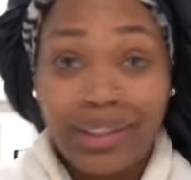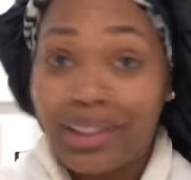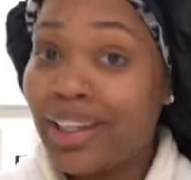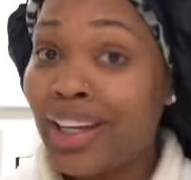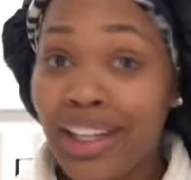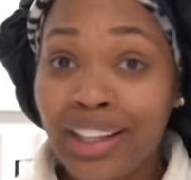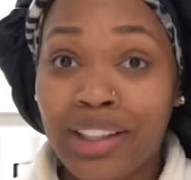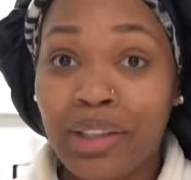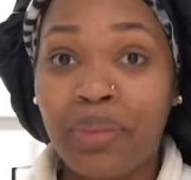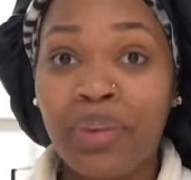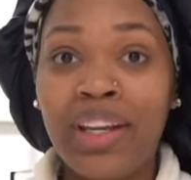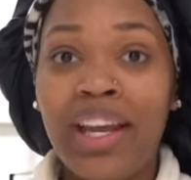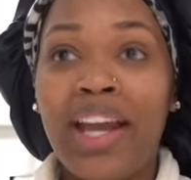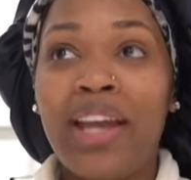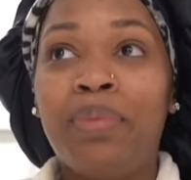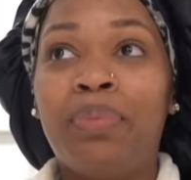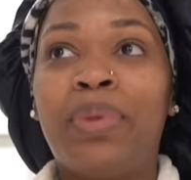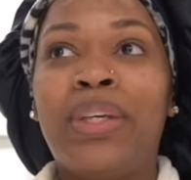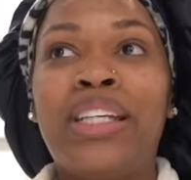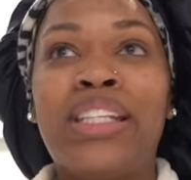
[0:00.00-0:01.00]
Nothing. We
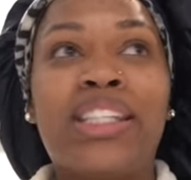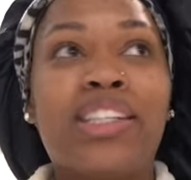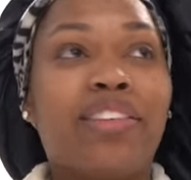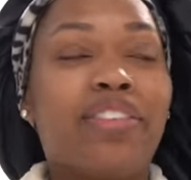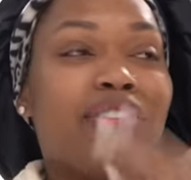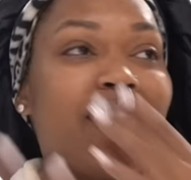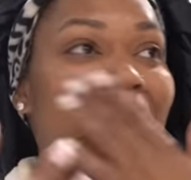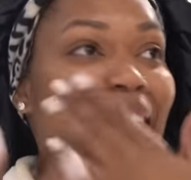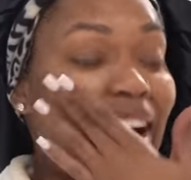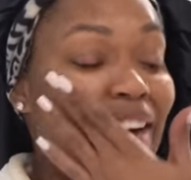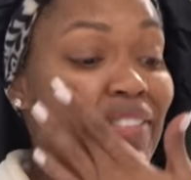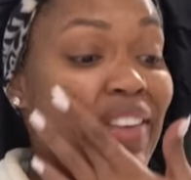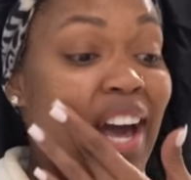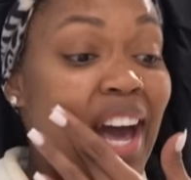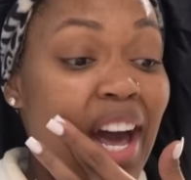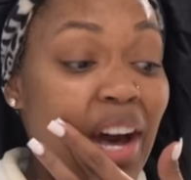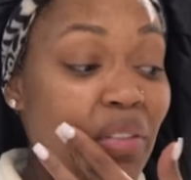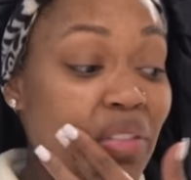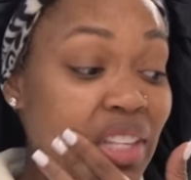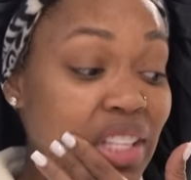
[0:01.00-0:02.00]
ate pizza five
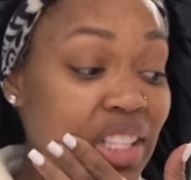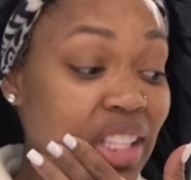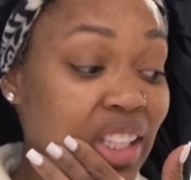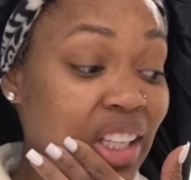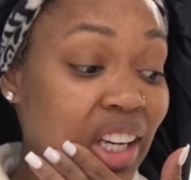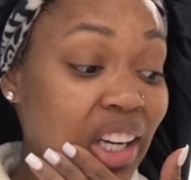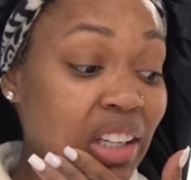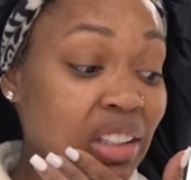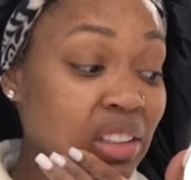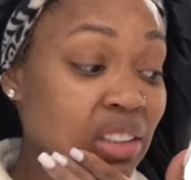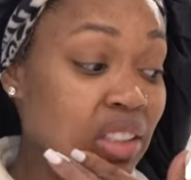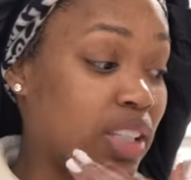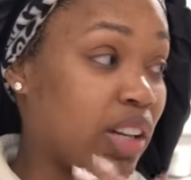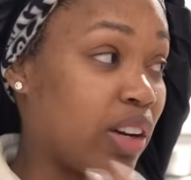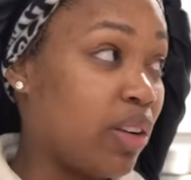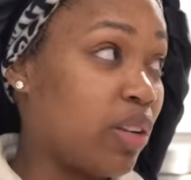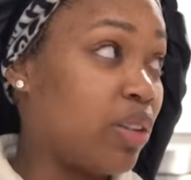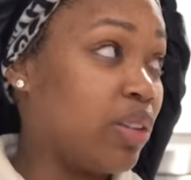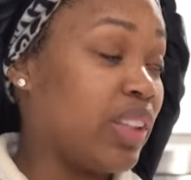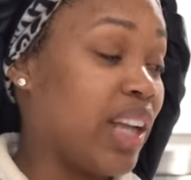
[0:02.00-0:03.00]
hours ago.
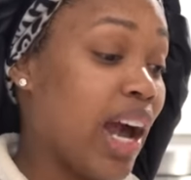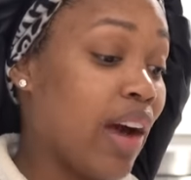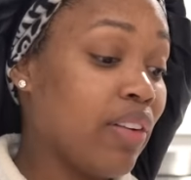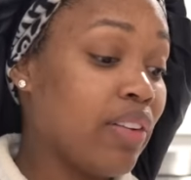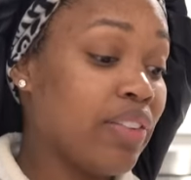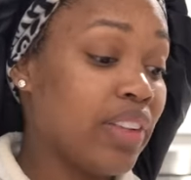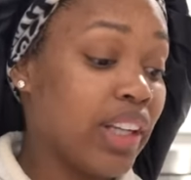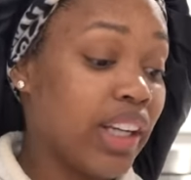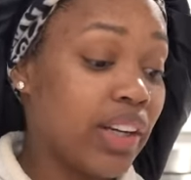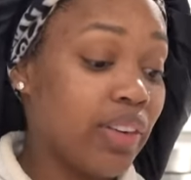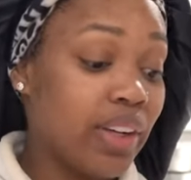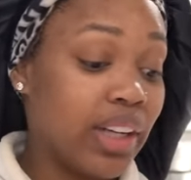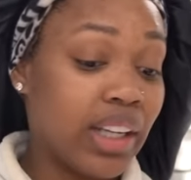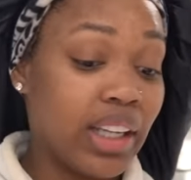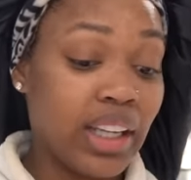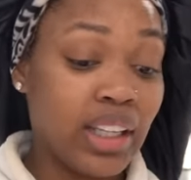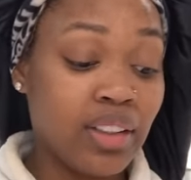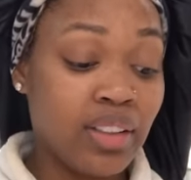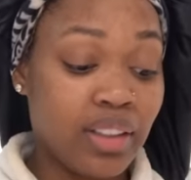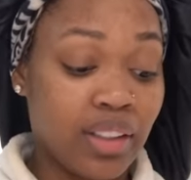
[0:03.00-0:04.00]
So now we finna get ready to
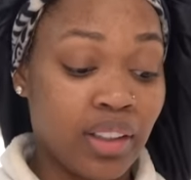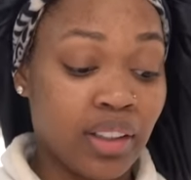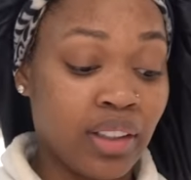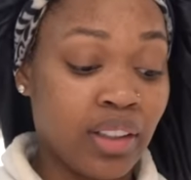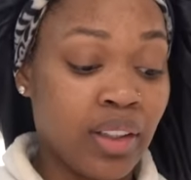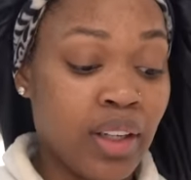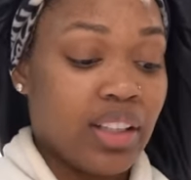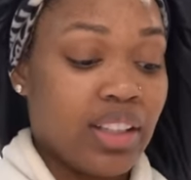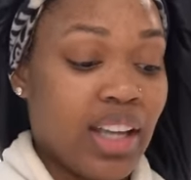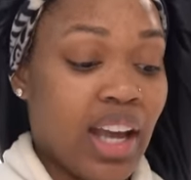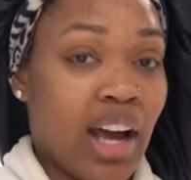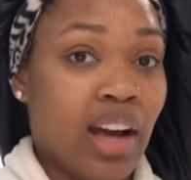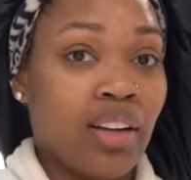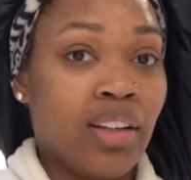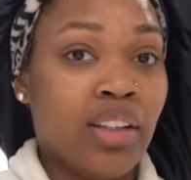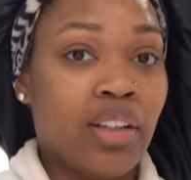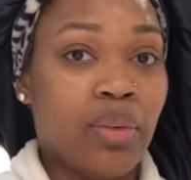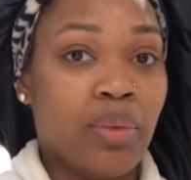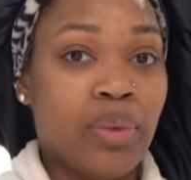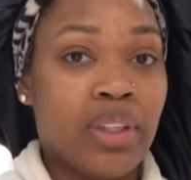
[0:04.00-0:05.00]
eat dinner. Y'all
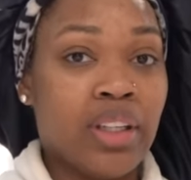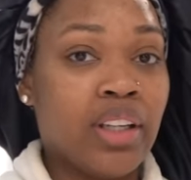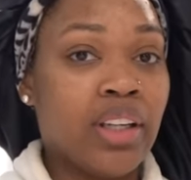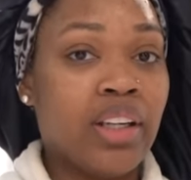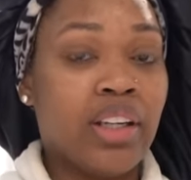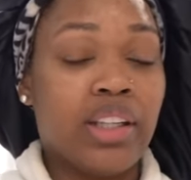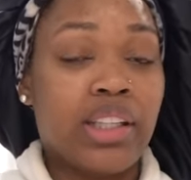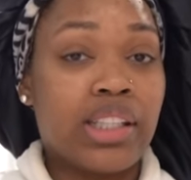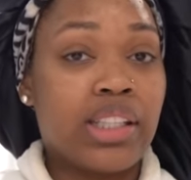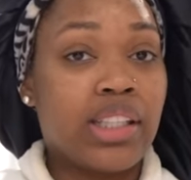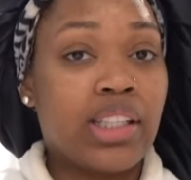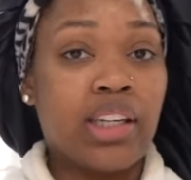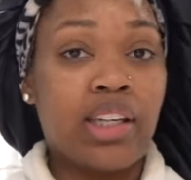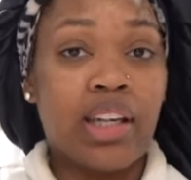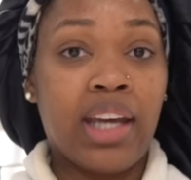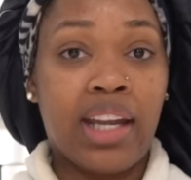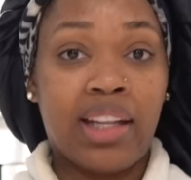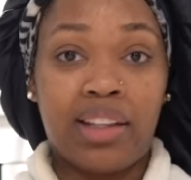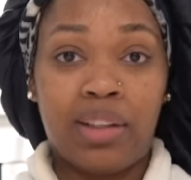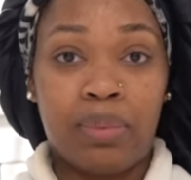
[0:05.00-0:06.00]
look, we literally still
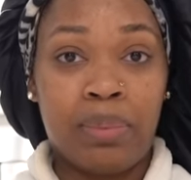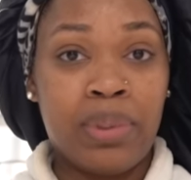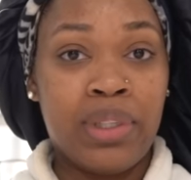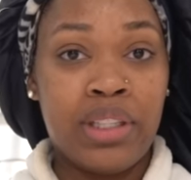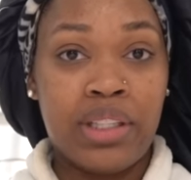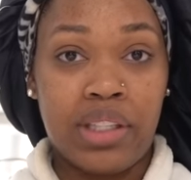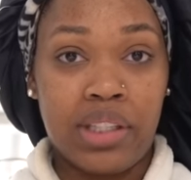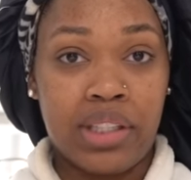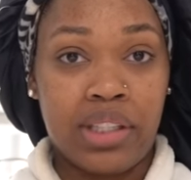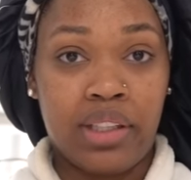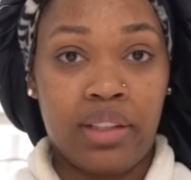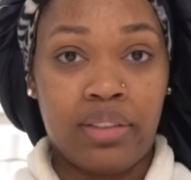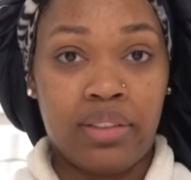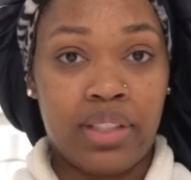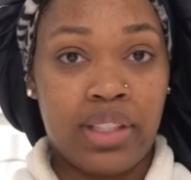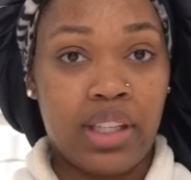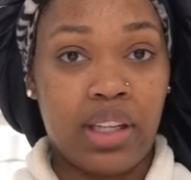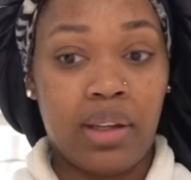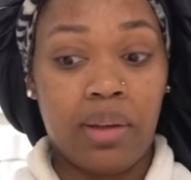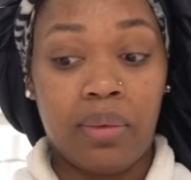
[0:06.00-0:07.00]
got the pizza stuff
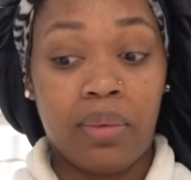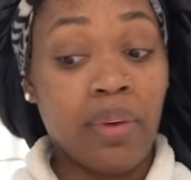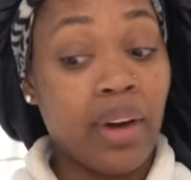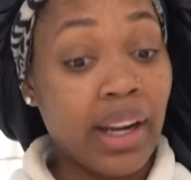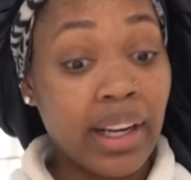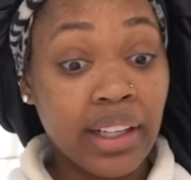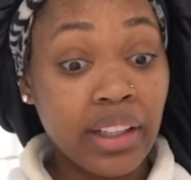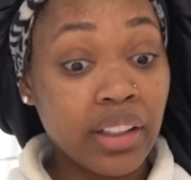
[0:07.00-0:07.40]
still right